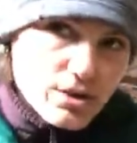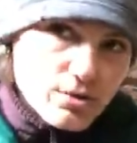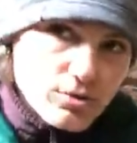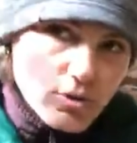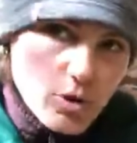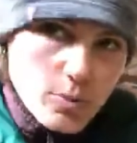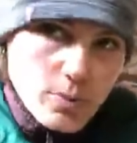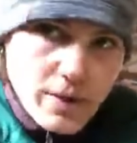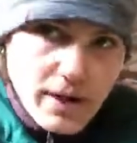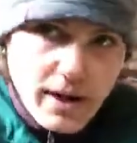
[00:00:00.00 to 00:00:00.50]

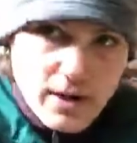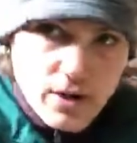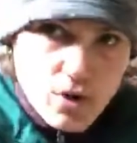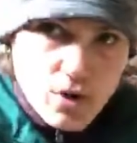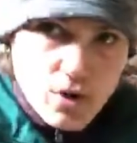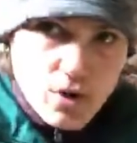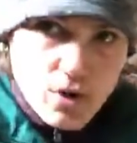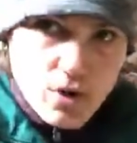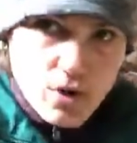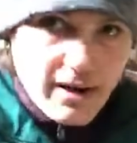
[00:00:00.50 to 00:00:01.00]
or get the
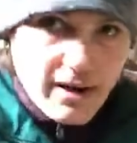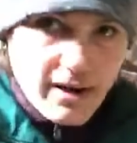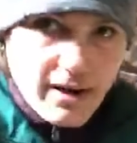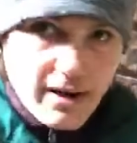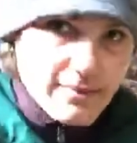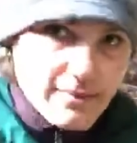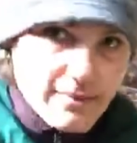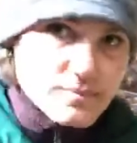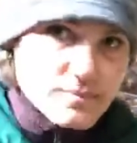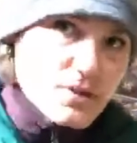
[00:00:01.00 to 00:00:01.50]
rope caught
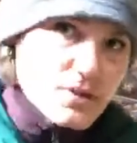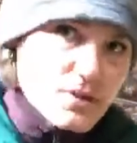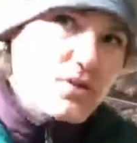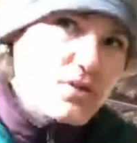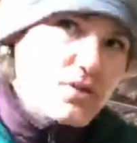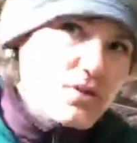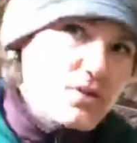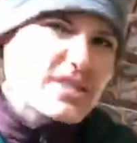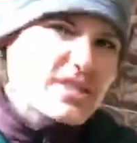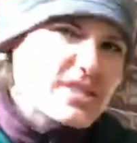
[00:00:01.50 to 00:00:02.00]
over their head.
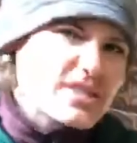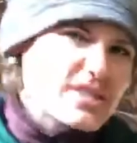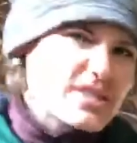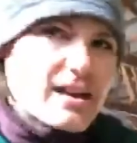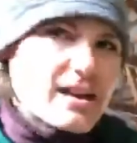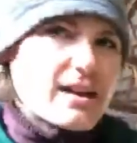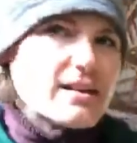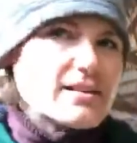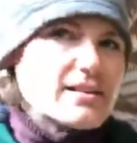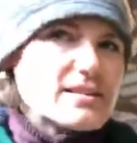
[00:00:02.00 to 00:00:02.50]
If you've
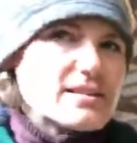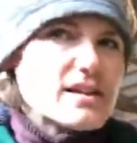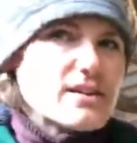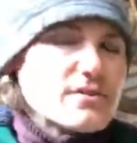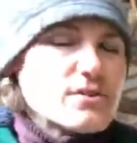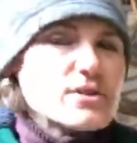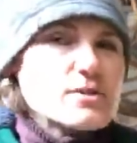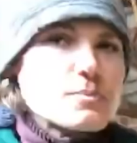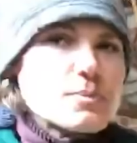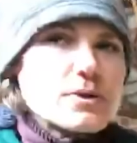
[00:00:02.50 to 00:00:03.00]
ever seen that
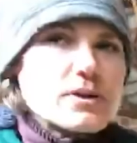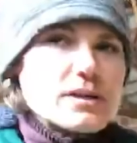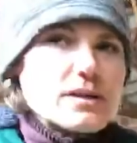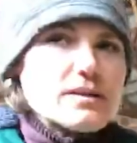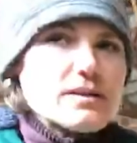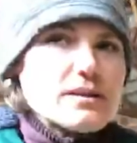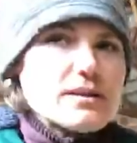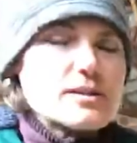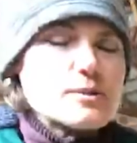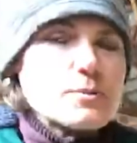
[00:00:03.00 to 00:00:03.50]
kind of stuff, it's
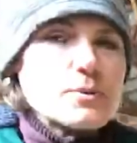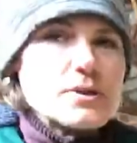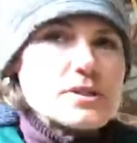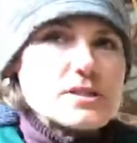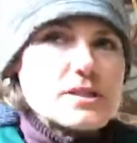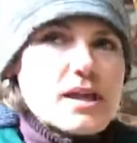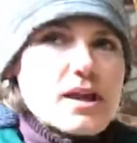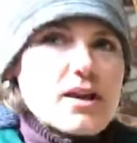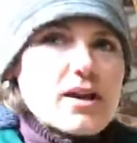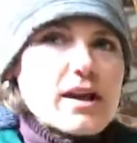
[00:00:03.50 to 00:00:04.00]
pretty
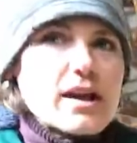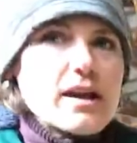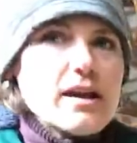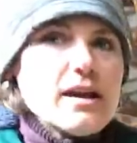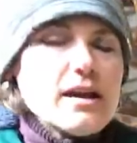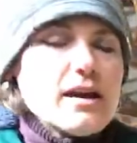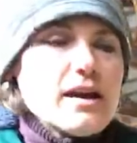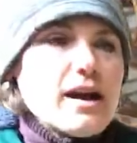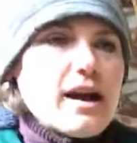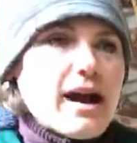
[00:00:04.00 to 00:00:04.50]

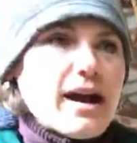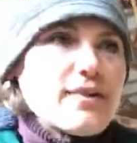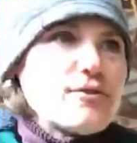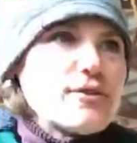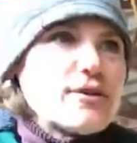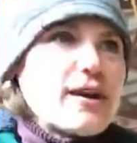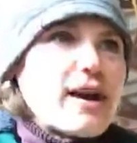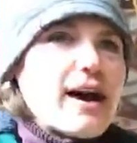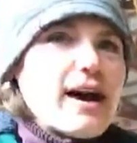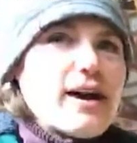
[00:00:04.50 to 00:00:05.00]
scary.
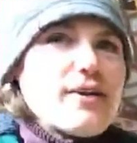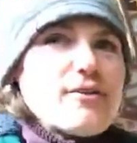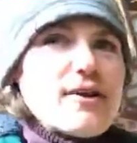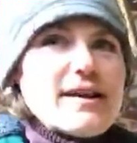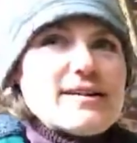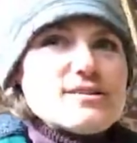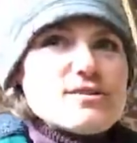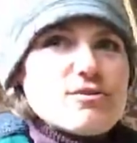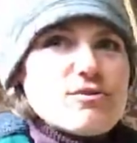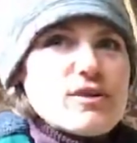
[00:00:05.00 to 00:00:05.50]
I've
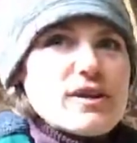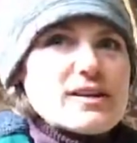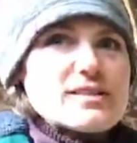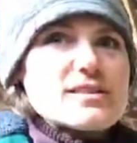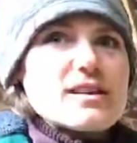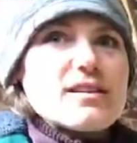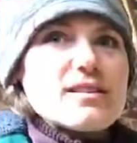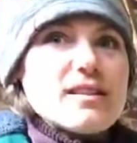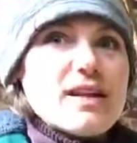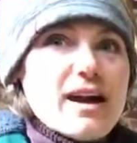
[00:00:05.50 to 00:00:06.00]
had to
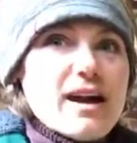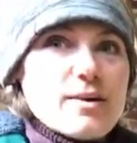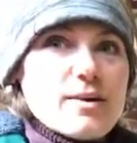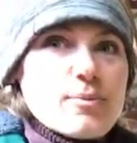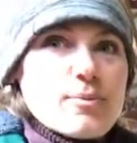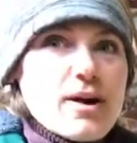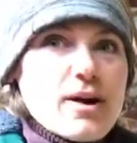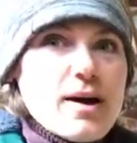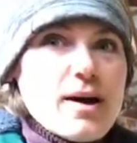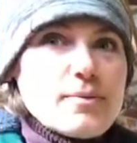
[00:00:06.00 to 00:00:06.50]
fix a
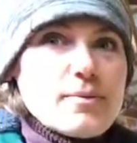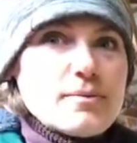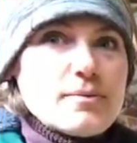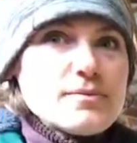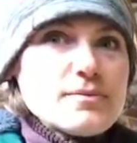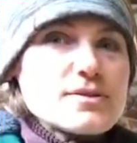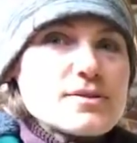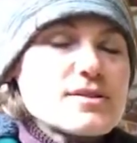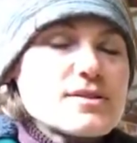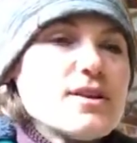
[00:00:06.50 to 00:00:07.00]
lot of
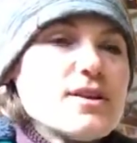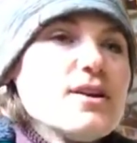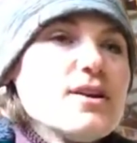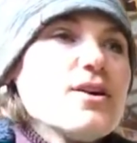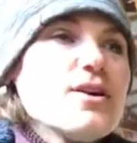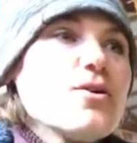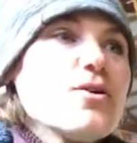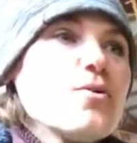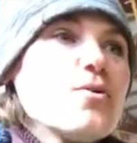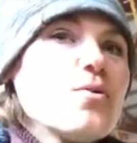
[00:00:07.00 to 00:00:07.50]
problems
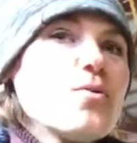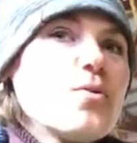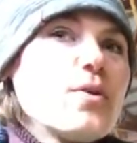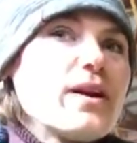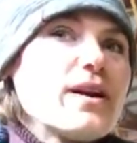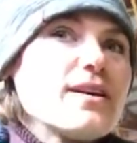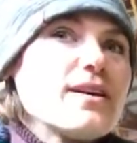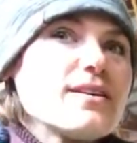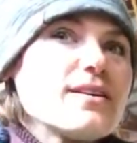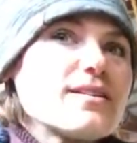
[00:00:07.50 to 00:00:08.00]

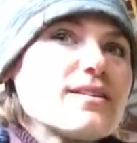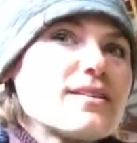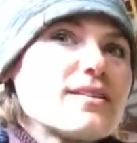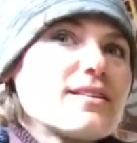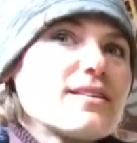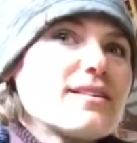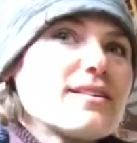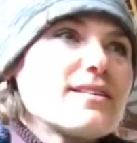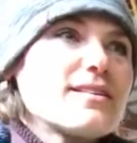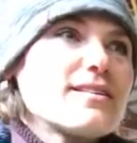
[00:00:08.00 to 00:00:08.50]
with
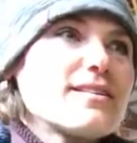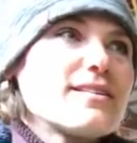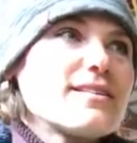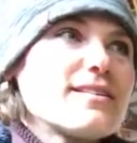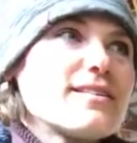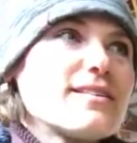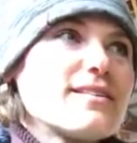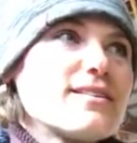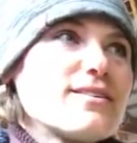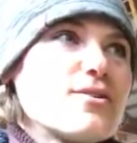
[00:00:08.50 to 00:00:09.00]

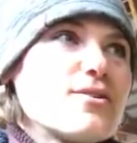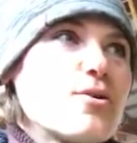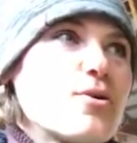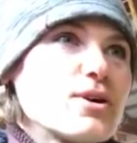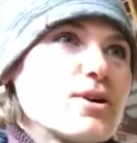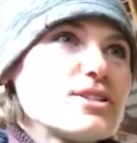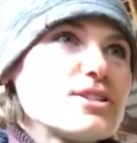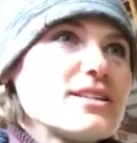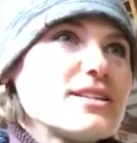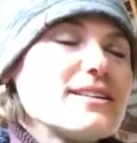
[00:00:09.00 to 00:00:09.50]

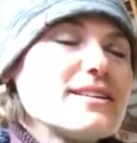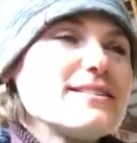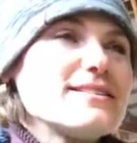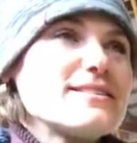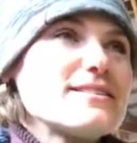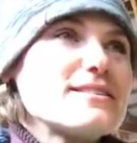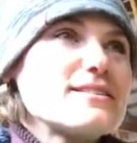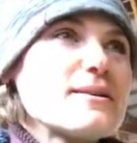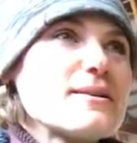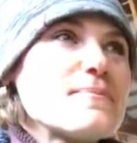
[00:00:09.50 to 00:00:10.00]

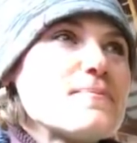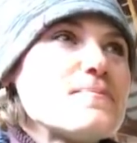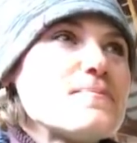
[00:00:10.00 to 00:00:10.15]
horses